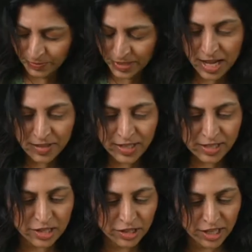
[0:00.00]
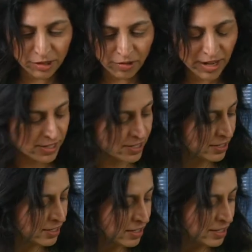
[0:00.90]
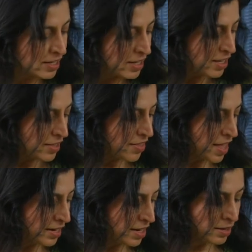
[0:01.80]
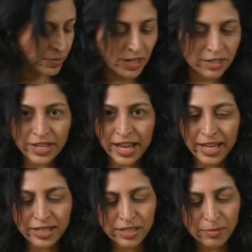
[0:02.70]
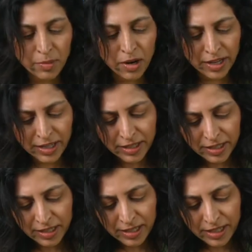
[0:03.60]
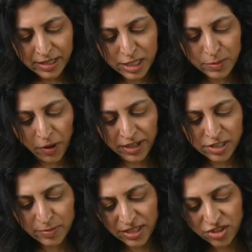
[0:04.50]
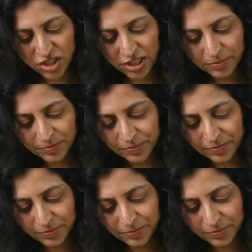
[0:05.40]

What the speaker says: Yeah, that's looking great. Then I'm going to add my spice mixture,